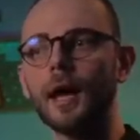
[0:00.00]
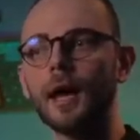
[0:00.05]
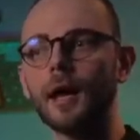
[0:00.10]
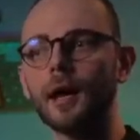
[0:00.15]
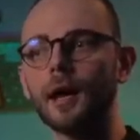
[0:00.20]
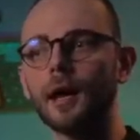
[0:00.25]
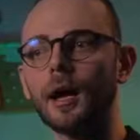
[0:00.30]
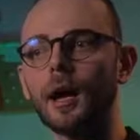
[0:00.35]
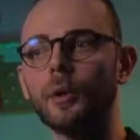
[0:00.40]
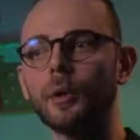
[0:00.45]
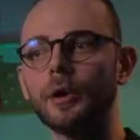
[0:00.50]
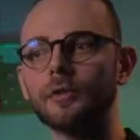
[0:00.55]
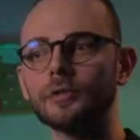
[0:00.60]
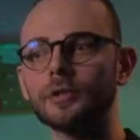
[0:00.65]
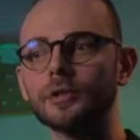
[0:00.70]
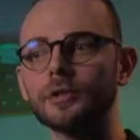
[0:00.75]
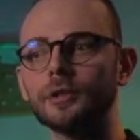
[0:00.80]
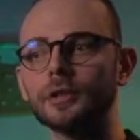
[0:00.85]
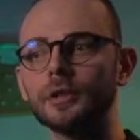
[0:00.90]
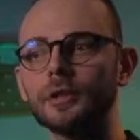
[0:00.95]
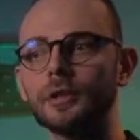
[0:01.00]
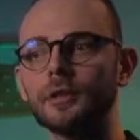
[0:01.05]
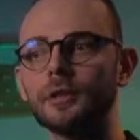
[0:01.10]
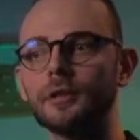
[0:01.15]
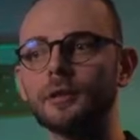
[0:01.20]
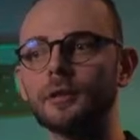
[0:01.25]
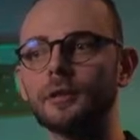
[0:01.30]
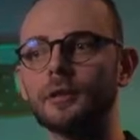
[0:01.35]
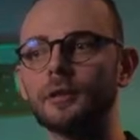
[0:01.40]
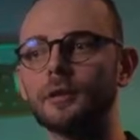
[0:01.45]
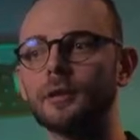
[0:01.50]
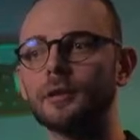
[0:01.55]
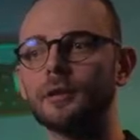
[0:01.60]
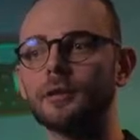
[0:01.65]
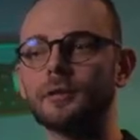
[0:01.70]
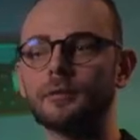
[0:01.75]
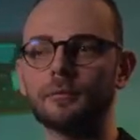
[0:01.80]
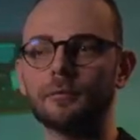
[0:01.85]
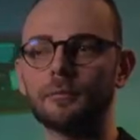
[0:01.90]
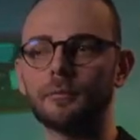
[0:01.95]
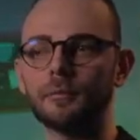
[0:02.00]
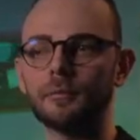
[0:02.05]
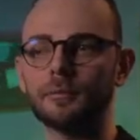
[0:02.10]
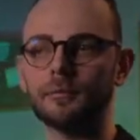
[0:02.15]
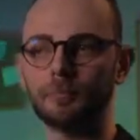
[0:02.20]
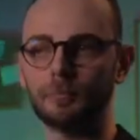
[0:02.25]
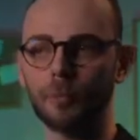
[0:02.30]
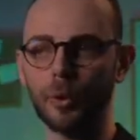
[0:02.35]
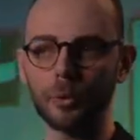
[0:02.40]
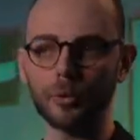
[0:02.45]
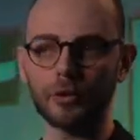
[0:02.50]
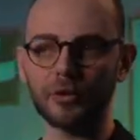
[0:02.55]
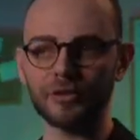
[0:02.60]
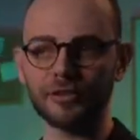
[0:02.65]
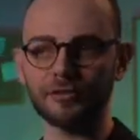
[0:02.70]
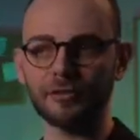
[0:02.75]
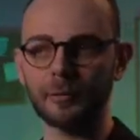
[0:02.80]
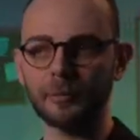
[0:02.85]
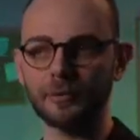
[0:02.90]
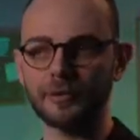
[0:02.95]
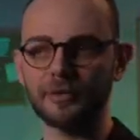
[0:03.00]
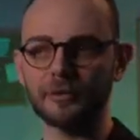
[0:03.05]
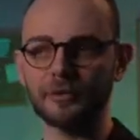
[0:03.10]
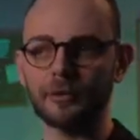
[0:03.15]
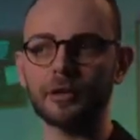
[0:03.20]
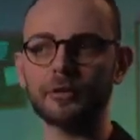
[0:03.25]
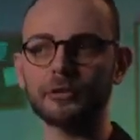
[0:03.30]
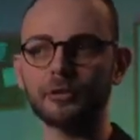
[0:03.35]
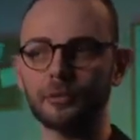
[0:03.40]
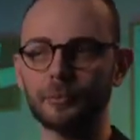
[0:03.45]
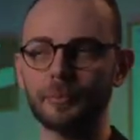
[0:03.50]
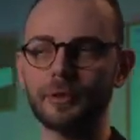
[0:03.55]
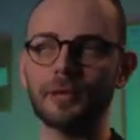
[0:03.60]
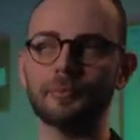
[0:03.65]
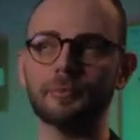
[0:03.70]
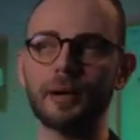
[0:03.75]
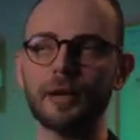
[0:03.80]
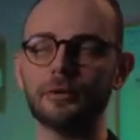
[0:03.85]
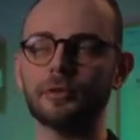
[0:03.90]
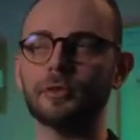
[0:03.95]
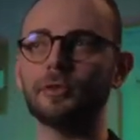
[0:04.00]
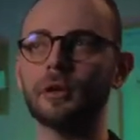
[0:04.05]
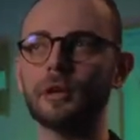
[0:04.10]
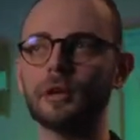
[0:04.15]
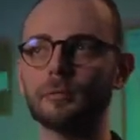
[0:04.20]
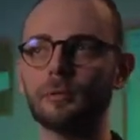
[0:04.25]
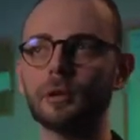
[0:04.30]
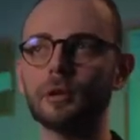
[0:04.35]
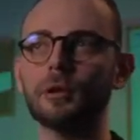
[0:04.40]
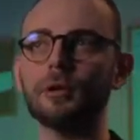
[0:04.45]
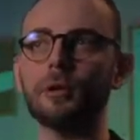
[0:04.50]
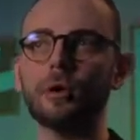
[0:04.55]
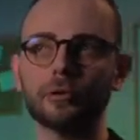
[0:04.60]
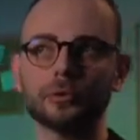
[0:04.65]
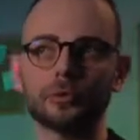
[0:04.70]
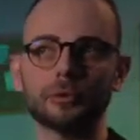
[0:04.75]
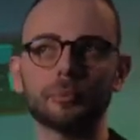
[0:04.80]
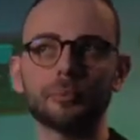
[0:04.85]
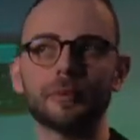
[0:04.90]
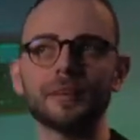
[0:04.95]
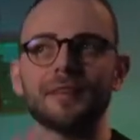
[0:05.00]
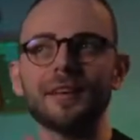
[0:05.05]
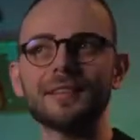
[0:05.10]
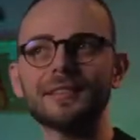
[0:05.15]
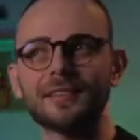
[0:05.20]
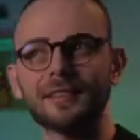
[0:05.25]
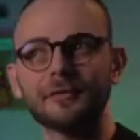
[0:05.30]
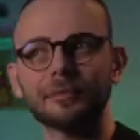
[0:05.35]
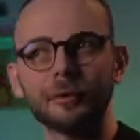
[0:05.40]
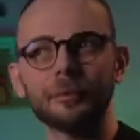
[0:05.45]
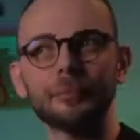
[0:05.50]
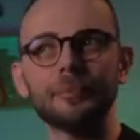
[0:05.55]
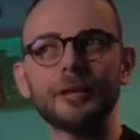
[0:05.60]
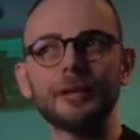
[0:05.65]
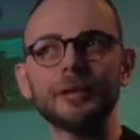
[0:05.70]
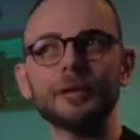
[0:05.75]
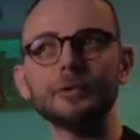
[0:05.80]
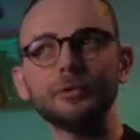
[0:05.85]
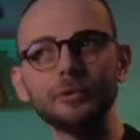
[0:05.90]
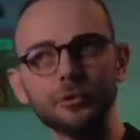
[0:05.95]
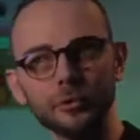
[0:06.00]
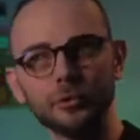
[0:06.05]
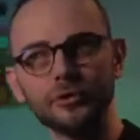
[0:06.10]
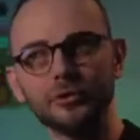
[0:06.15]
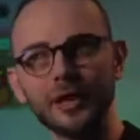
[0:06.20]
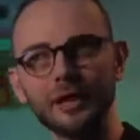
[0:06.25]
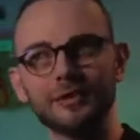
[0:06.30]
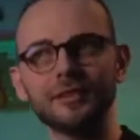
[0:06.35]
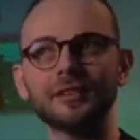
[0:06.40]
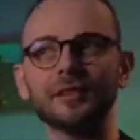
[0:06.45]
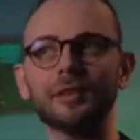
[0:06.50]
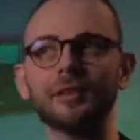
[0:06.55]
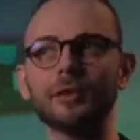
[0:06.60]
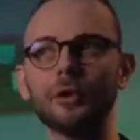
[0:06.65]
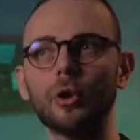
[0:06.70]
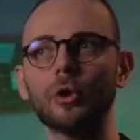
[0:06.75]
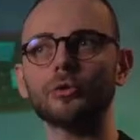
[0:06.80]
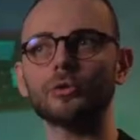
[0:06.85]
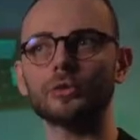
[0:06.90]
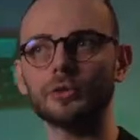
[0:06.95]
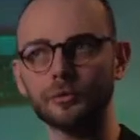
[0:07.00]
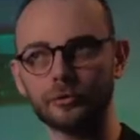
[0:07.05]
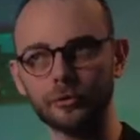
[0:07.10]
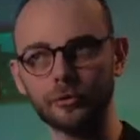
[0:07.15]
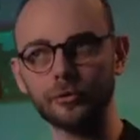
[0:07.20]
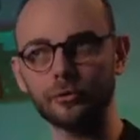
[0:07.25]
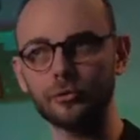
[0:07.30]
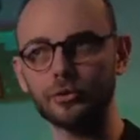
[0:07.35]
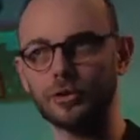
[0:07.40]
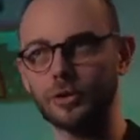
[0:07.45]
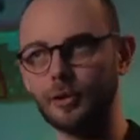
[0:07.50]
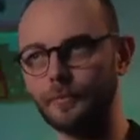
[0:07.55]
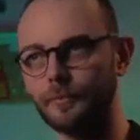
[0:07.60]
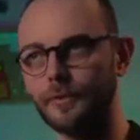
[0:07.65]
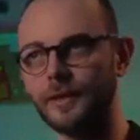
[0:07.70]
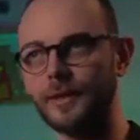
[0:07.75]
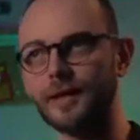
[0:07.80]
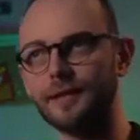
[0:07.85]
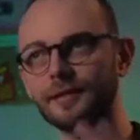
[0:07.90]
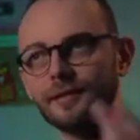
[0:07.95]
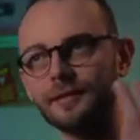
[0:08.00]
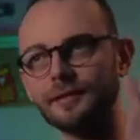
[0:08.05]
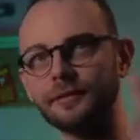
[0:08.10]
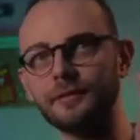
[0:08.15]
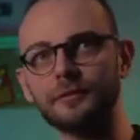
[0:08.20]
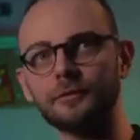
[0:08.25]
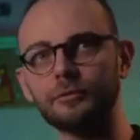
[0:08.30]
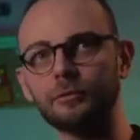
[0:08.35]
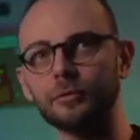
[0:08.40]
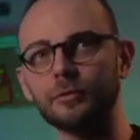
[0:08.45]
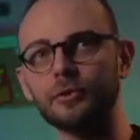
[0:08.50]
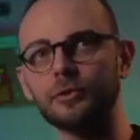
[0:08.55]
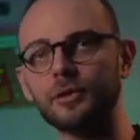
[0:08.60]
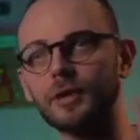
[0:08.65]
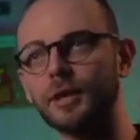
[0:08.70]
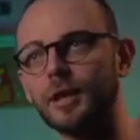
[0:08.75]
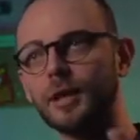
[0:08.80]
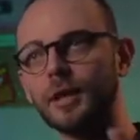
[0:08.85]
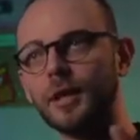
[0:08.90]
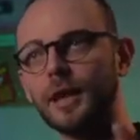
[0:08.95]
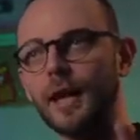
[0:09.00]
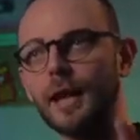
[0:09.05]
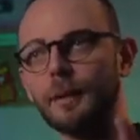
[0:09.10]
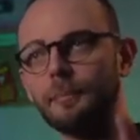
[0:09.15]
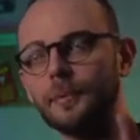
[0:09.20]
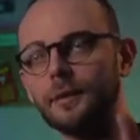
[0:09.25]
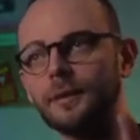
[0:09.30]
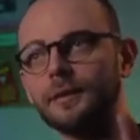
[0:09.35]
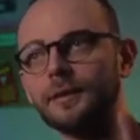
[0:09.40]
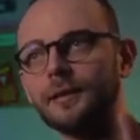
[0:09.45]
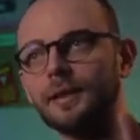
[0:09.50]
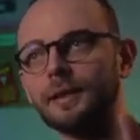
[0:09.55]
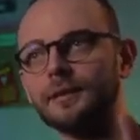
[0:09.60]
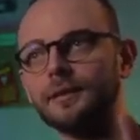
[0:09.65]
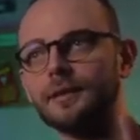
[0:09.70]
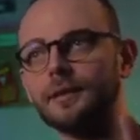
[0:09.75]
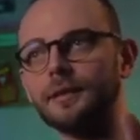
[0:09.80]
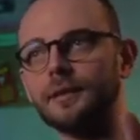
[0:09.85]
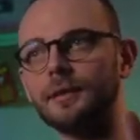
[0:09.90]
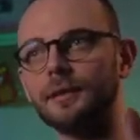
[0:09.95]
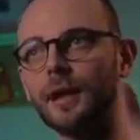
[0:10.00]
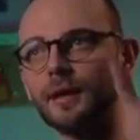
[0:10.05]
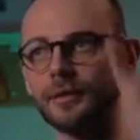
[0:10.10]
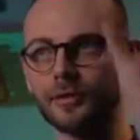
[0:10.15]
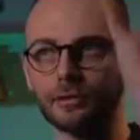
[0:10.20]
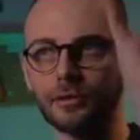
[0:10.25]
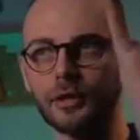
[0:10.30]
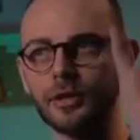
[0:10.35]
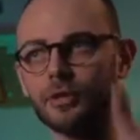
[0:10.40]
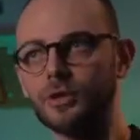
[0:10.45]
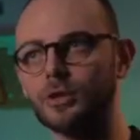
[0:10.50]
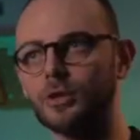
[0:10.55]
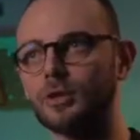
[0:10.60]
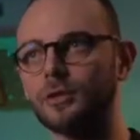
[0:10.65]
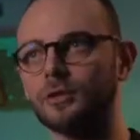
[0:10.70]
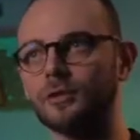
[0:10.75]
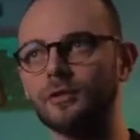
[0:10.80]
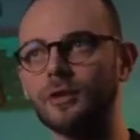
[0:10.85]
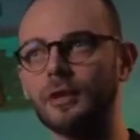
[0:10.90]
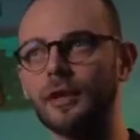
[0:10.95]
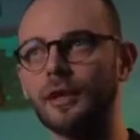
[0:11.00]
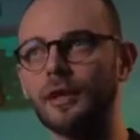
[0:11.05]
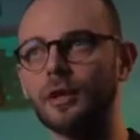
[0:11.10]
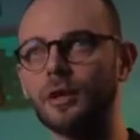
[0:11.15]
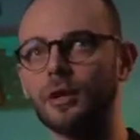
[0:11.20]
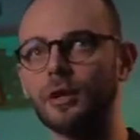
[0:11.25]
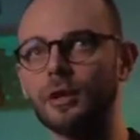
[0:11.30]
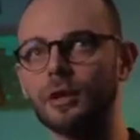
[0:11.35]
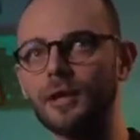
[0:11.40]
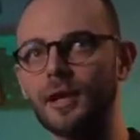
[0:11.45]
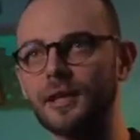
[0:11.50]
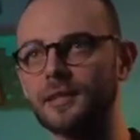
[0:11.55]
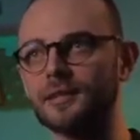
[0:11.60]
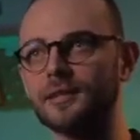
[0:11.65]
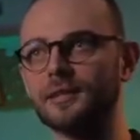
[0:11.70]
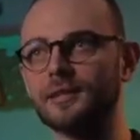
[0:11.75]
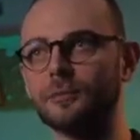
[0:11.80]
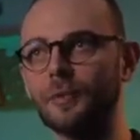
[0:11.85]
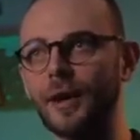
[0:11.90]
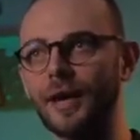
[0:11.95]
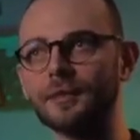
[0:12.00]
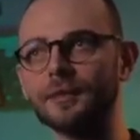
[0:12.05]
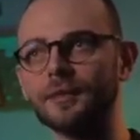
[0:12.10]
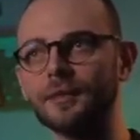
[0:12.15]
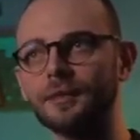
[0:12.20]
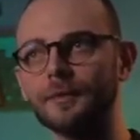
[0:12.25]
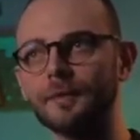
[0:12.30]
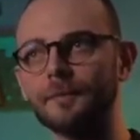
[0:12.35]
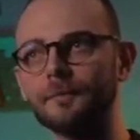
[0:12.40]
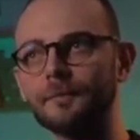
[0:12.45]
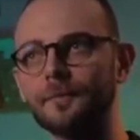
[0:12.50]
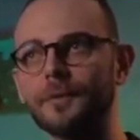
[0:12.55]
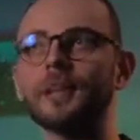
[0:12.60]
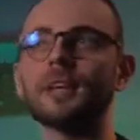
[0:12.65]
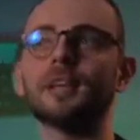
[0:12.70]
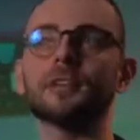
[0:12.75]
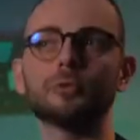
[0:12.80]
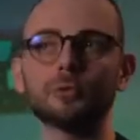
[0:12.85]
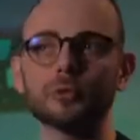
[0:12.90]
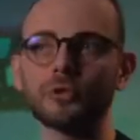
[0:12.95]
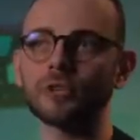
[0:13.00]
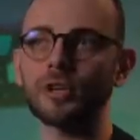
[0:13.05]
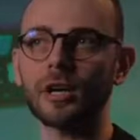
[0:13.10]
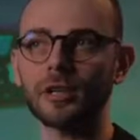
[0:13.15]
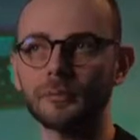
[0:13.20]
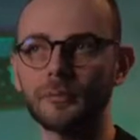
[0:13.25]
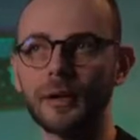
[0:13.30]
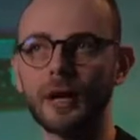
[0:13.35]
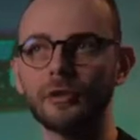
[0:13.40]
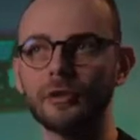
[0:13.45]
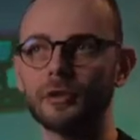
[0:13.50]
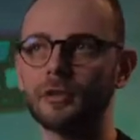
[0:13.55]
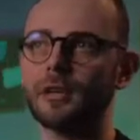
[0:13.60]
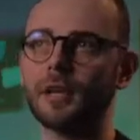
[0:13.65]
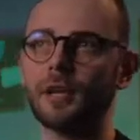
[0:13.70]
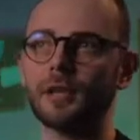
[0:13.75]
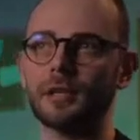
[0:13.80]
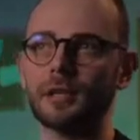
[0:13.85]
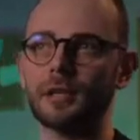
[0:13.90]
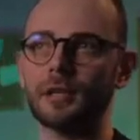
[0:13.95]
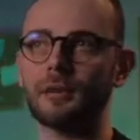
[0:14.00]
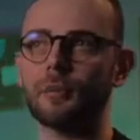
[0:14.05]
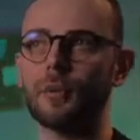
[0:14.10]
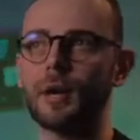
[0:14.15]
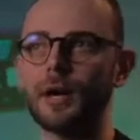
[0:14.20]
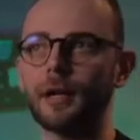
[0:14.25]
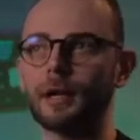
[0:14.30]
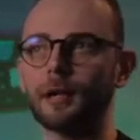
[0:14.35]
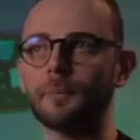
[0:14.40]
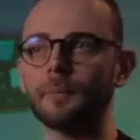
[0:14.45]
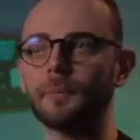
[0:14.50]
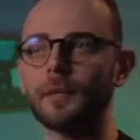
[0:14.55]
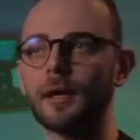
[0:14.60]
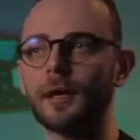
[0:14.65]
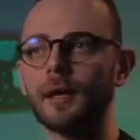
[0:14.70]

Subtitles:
However, the bonus of our material, so being biodegradable, also prevents it from being used as a long-term solution, because if it would happen that the isolation layer gets wet, it would start biodegrading in a while.